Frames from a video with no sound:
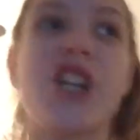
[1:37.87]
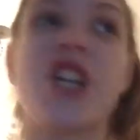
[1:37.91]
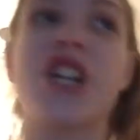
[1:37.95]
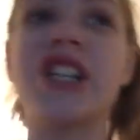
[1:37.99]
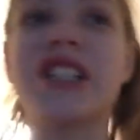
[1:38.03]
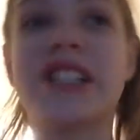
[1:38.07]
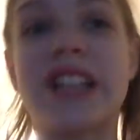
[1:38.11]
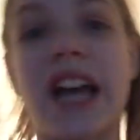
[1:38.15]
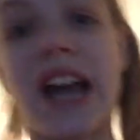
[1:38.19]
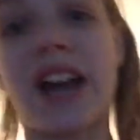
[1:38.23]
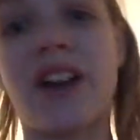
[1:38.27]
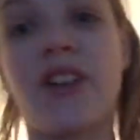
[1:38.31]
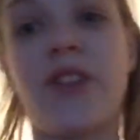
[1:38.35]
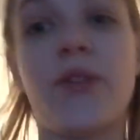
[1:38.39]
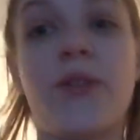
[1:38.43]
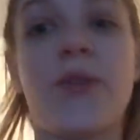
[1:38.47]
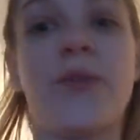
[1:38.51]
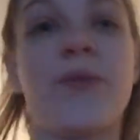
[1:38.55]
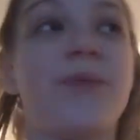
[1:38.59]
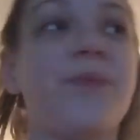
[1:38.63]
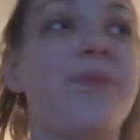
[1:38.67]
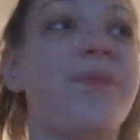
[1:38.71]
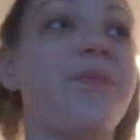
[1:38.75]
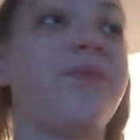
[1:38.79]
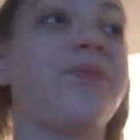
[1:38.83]
year because I don't.
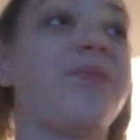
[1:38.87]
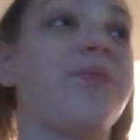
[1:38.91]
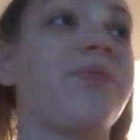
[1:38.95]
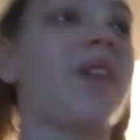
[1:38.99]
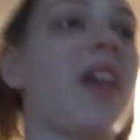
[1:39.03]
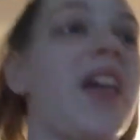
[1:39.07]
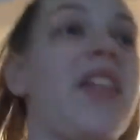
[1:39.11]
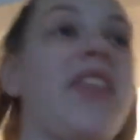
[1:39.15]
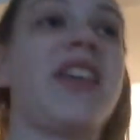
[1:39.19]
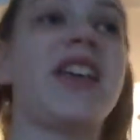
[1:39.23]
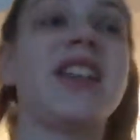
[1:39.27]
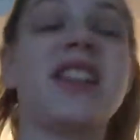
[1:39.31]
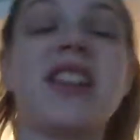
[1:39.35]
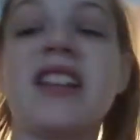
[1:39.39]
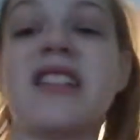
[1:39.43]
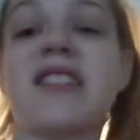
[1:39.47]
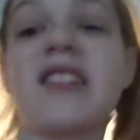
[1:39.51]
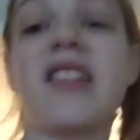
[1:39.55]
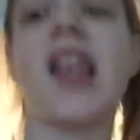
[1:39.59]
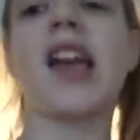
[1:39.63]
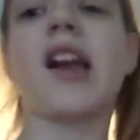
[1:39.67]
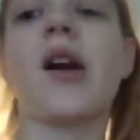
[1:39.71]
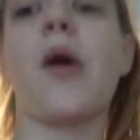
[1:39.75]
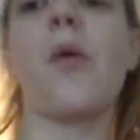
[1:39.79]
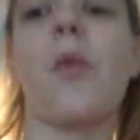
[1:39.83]
I think this
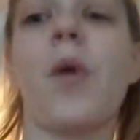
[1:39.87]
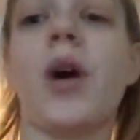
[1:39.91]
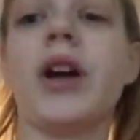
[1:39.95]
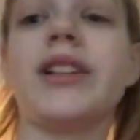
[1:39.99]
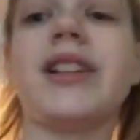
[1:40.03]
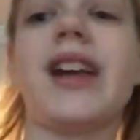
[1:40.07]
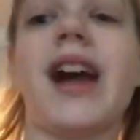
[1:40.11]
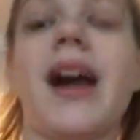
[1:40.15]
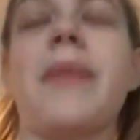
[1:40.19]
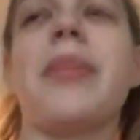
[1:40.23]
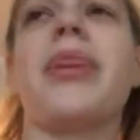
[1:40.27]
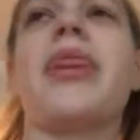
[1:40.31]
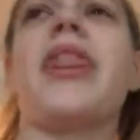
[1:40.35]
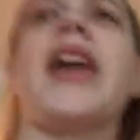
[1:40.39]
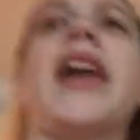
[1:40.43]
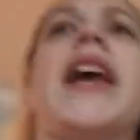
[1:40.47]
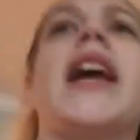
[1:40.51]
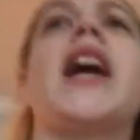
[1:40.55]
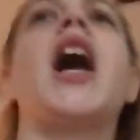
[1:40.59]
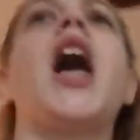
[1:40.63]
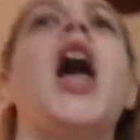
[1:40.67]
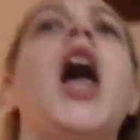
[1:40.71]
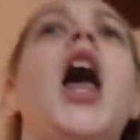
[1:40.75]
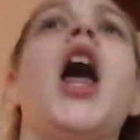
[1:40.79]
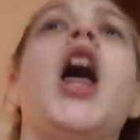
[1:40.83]
is like a one-time
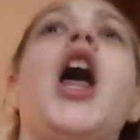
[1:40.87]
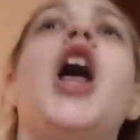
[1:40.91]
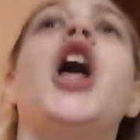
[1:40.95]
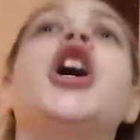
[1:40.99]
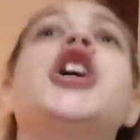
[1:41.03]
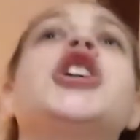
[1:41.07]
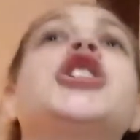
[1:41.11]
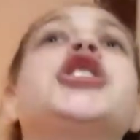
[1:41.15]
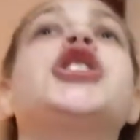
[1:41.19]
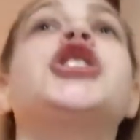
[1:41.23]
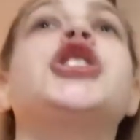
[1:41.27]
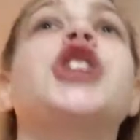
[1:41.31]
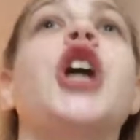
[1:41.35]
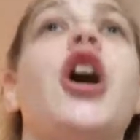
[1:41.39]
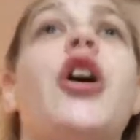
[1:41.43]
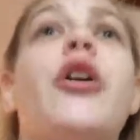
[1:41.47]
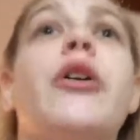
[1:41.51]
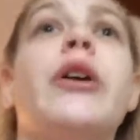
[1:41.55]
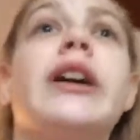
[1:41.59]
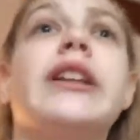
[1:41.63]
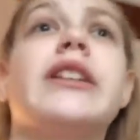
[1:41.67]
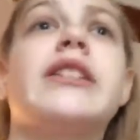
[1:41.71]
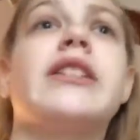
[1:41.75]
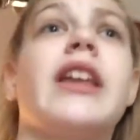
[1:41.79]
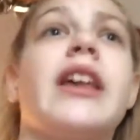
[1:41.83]
thing,
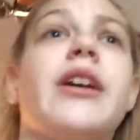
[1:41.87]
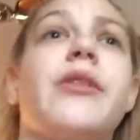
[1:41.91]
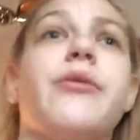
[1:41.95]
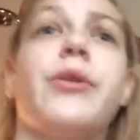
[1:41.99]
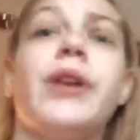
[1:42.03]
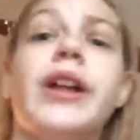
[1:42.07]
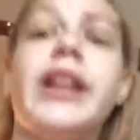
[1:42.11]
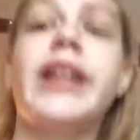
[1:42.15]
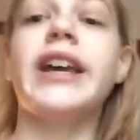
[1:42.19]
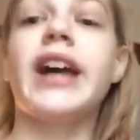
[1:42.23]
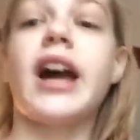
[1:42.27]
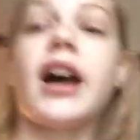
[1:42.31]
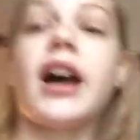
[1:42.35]
so it's like really